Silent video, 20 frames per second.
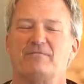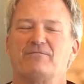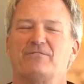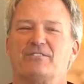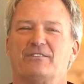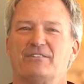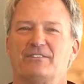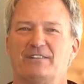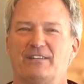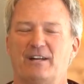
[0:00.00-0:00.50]

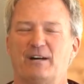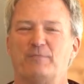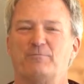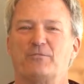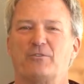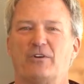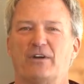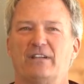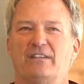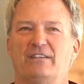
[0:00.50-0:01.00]
for an
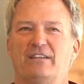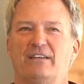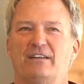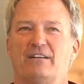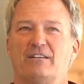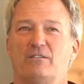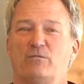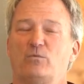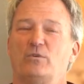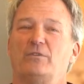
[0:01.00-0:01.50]
upgrade there.
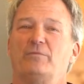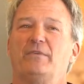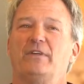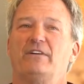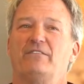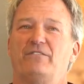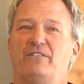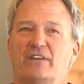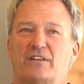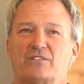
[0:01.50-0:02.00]
It will be a
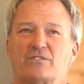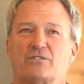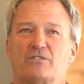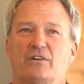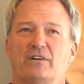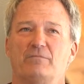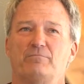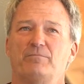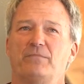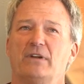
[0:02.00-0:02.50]
fixed
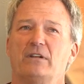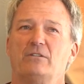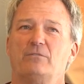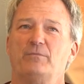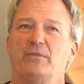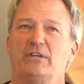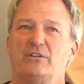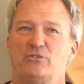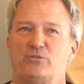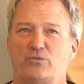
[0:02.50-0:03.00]
grip, but it'll
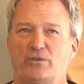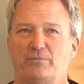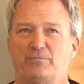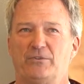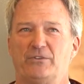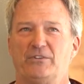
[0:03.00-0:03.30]
be a triple